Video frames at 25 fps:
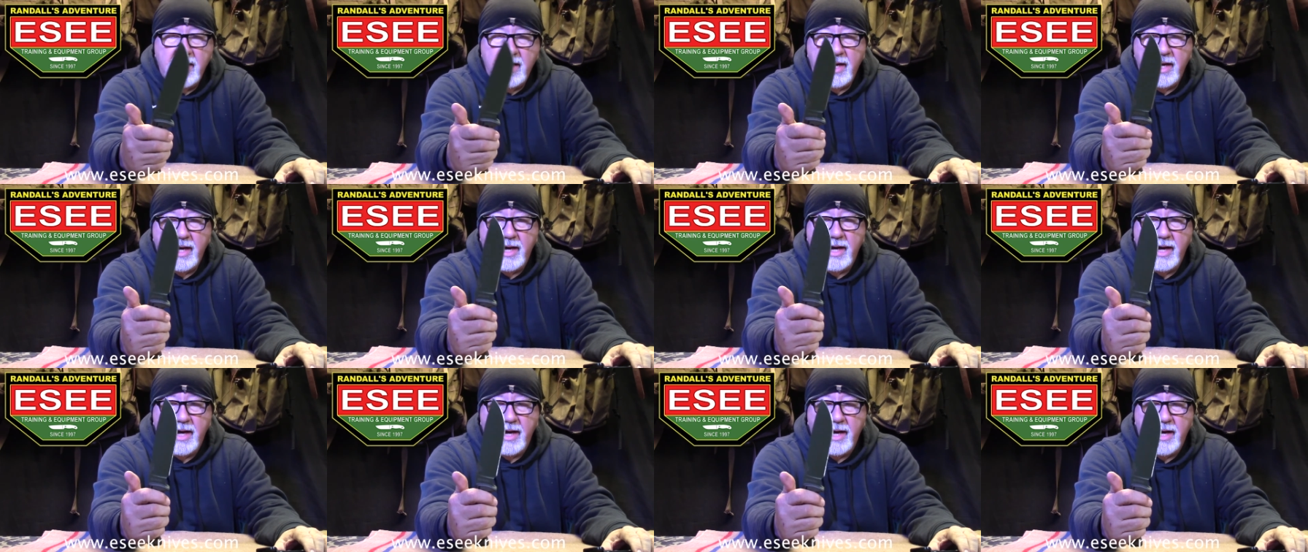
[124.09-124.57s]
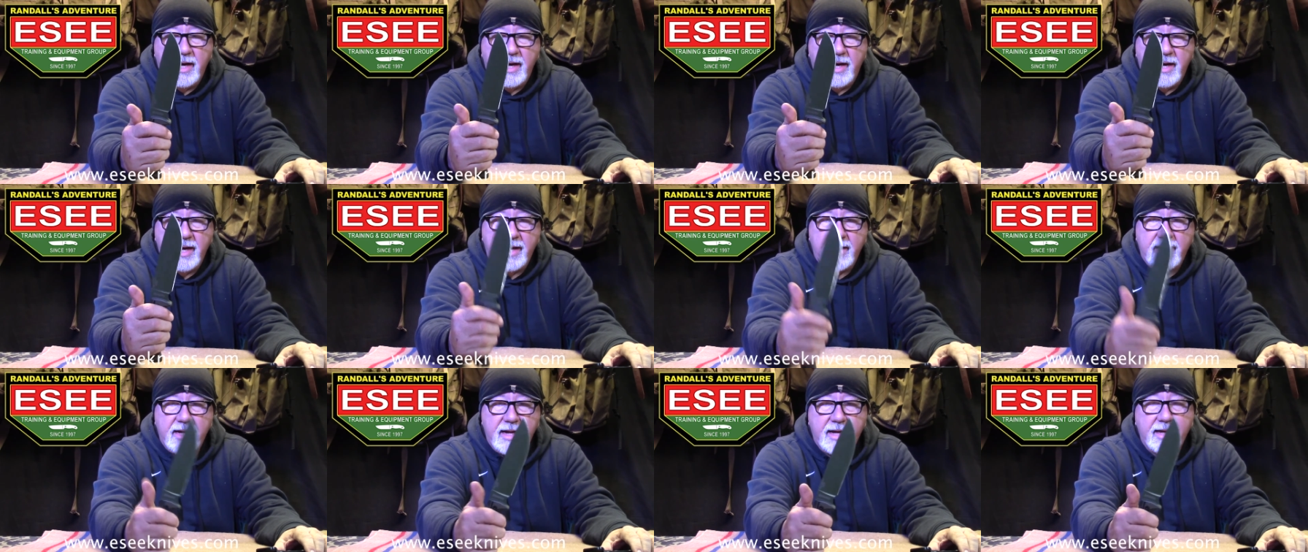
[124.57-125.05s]
Uh,
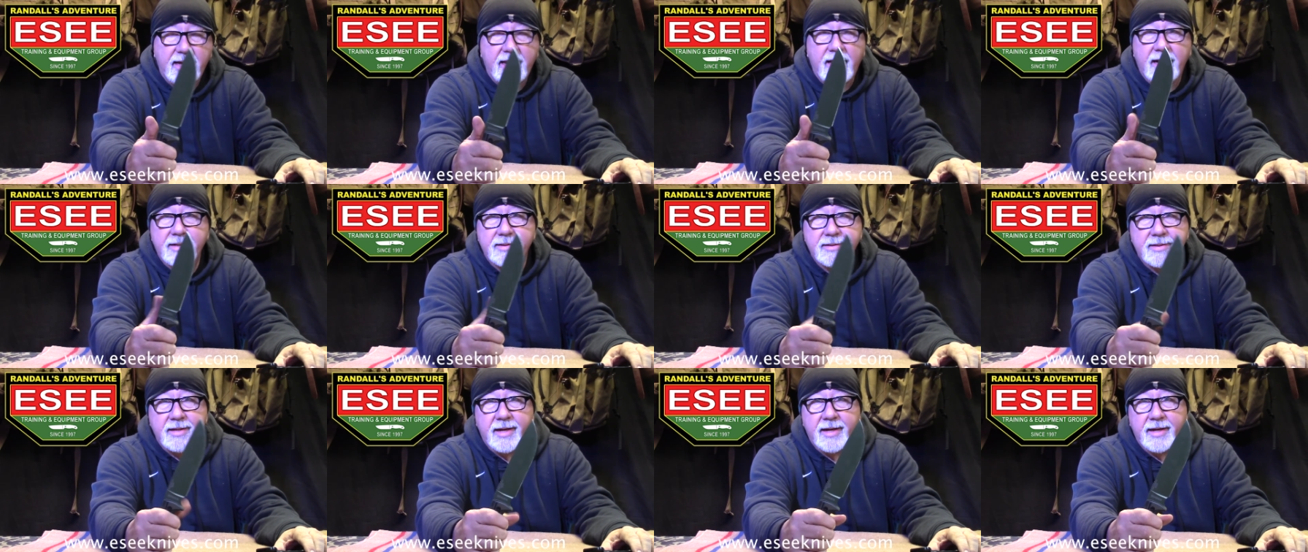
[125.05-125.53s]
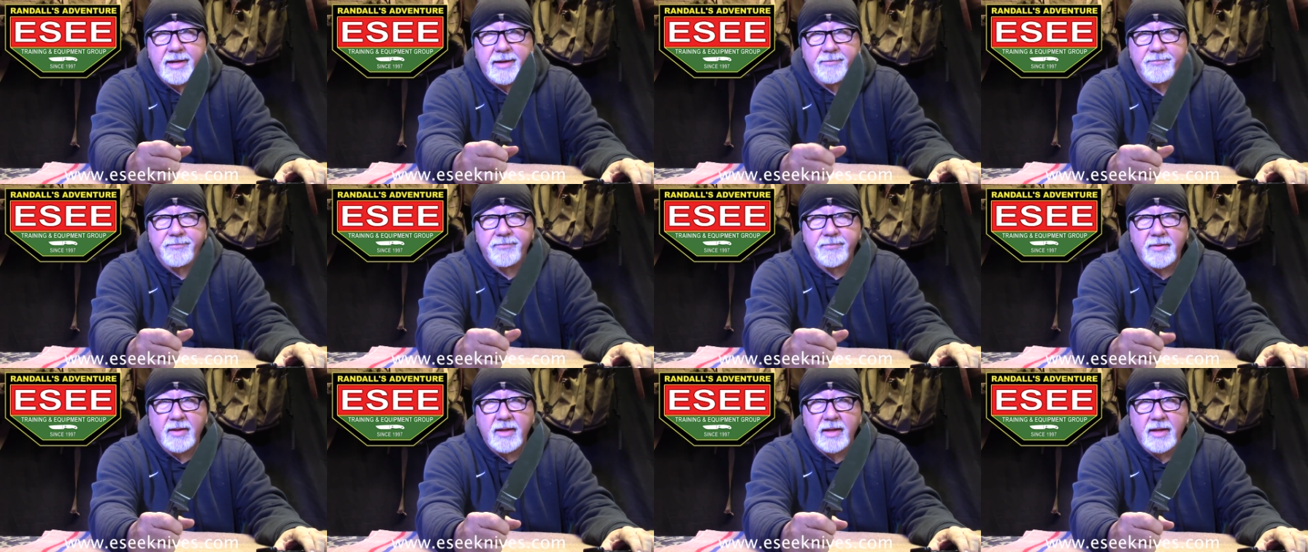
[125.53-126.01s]
and I got to tell you,
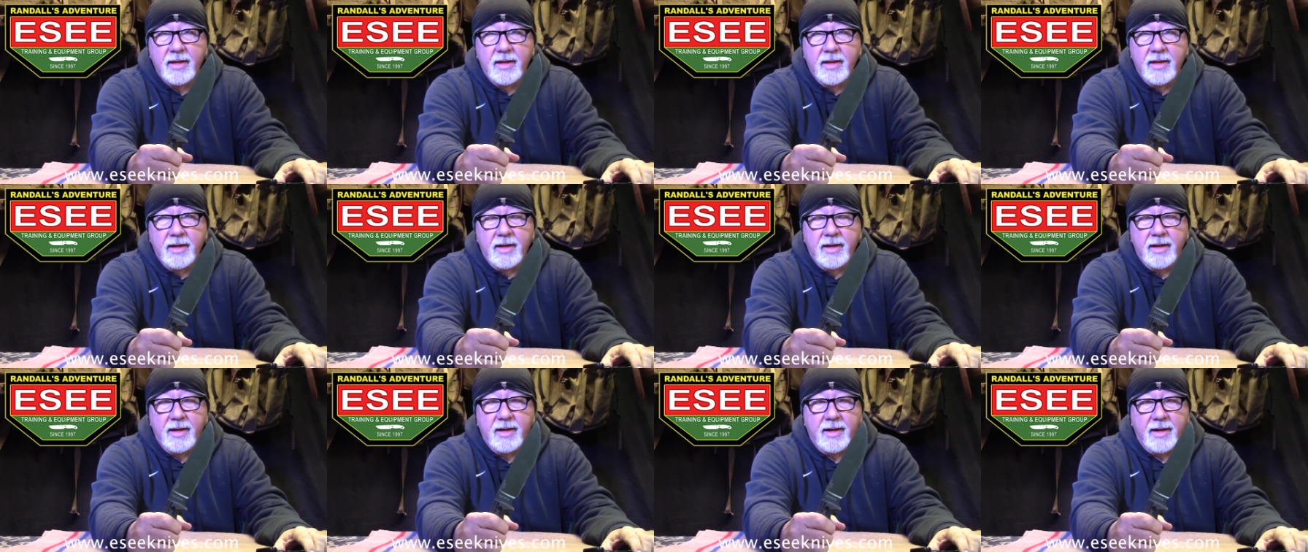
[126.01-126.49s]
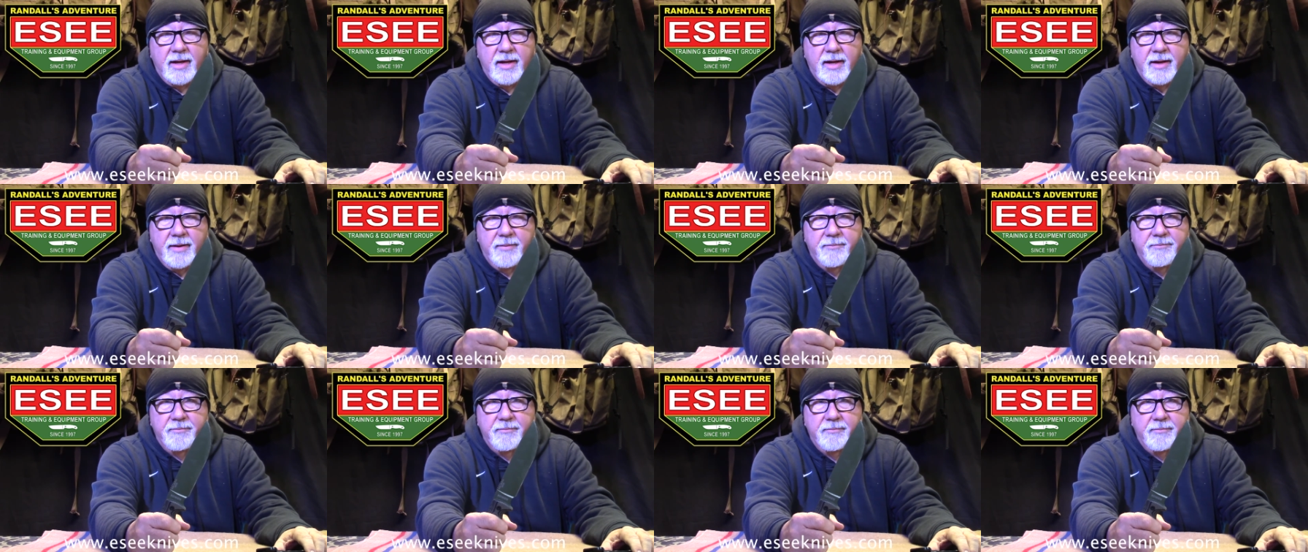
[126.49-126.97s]

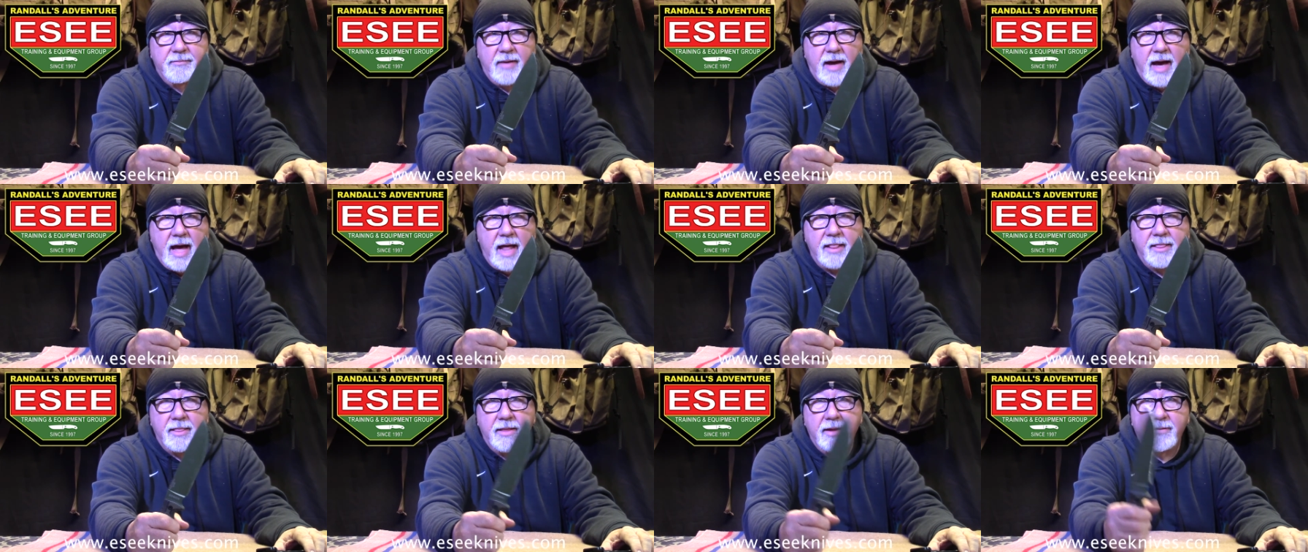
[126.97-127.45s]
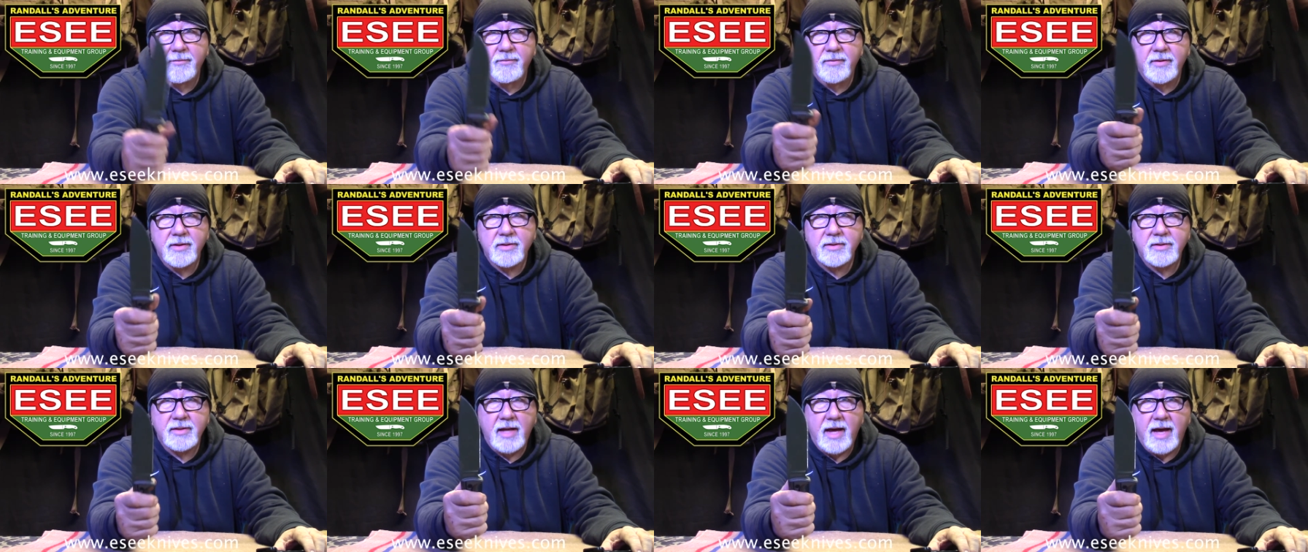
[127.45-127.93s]
um, I love
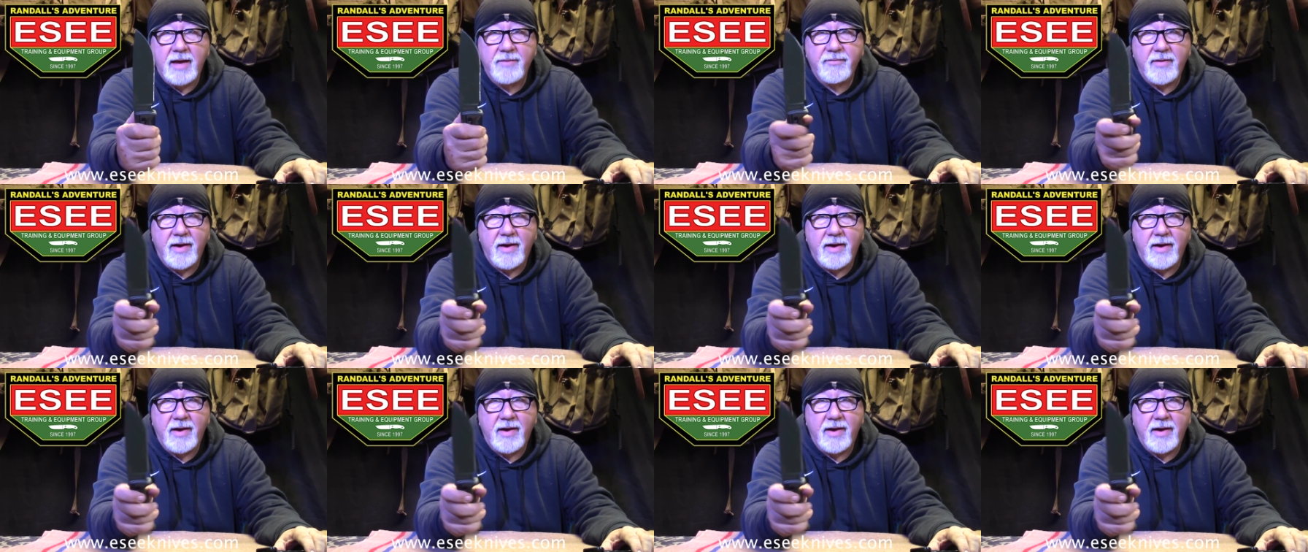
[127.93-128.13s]
this knife.